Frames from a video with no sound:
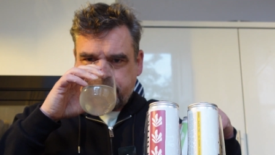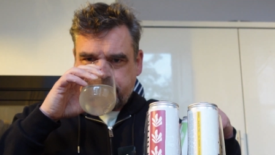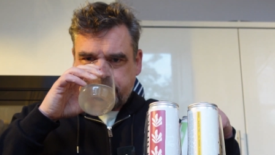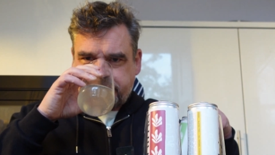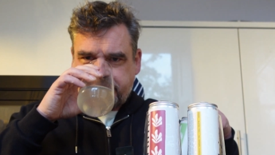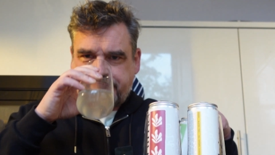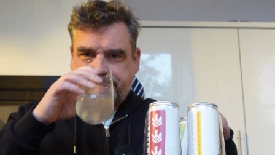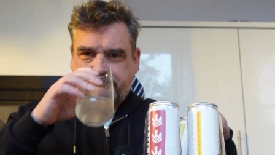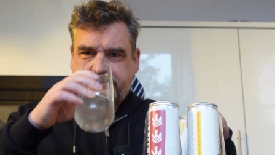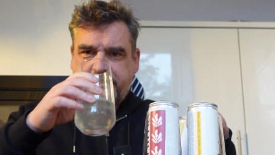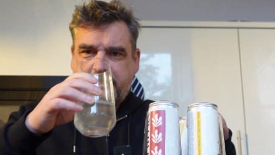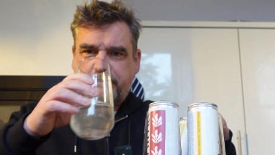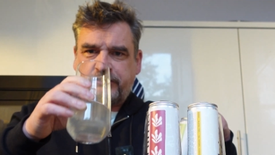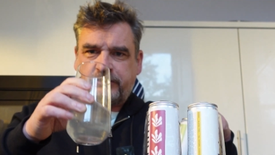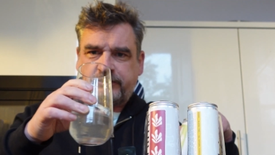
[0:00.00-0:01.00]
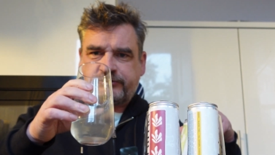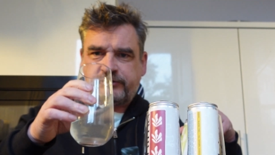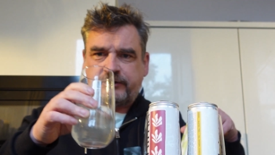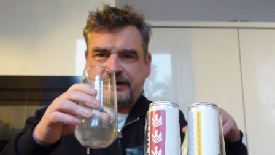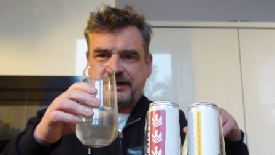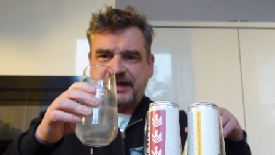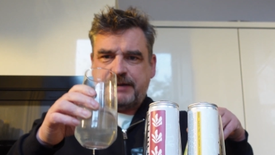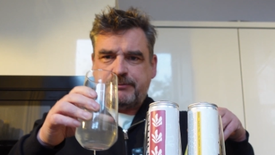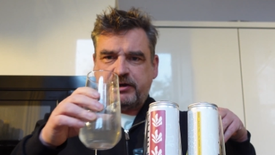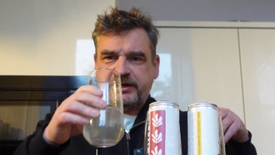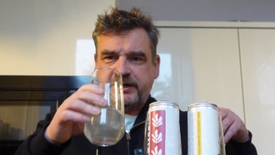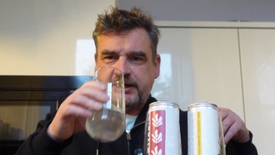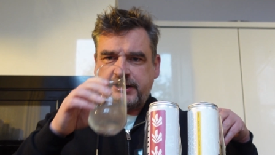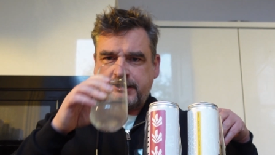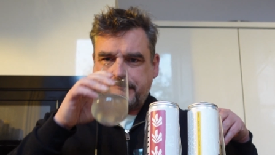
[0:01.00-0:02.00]
Definitely getting the sort of
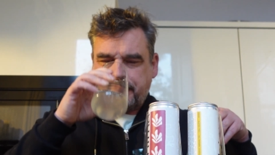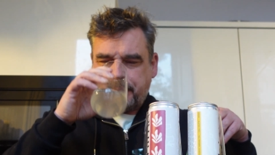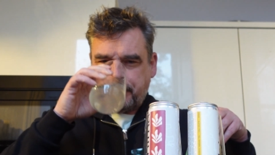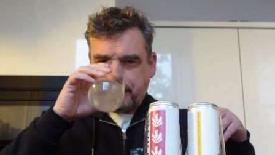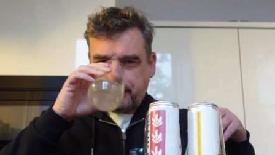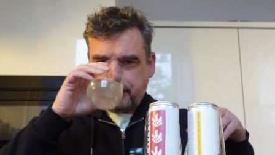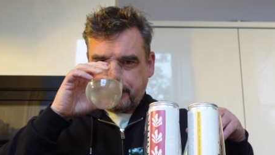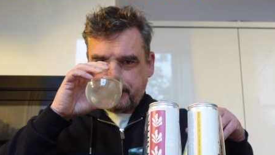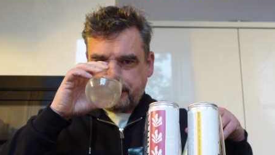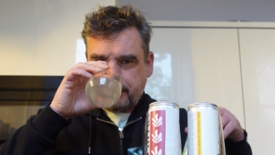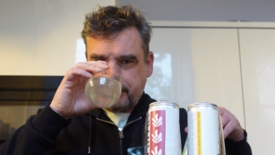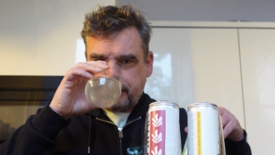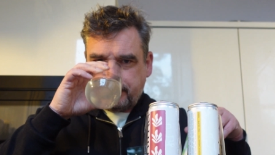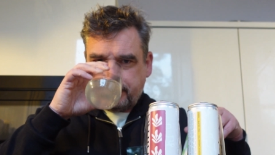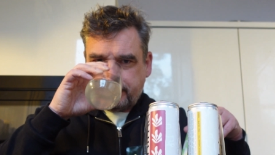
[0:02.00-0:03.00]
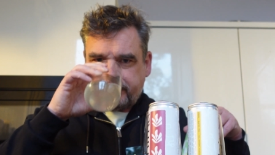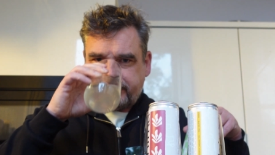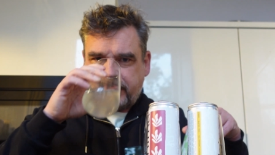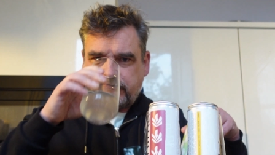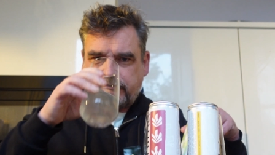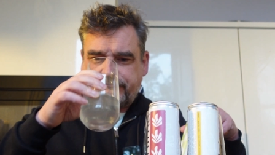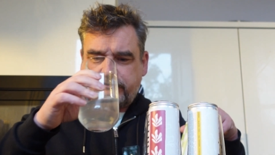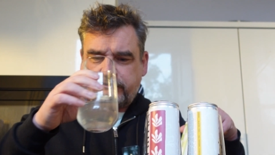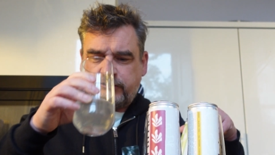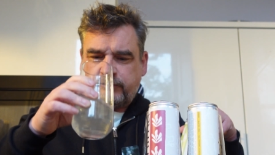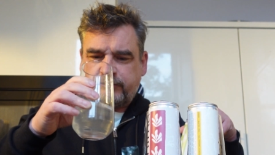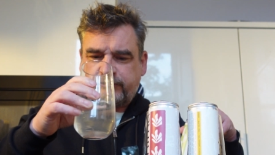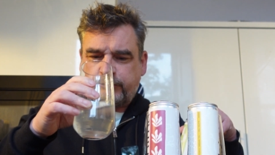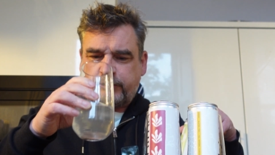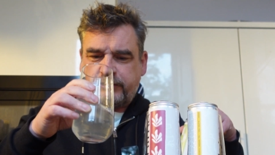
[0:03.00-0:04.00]
lemony scent of the
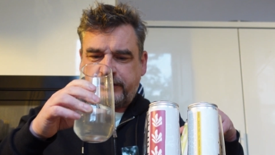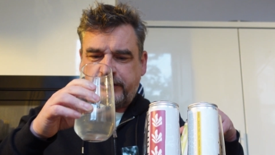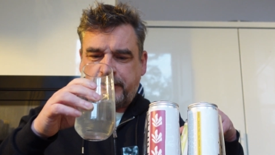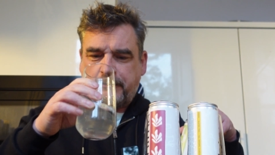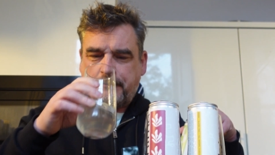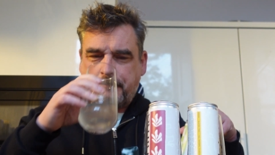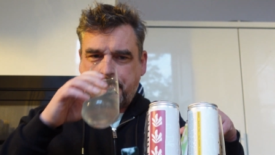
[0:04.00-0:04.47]
yuzu in there.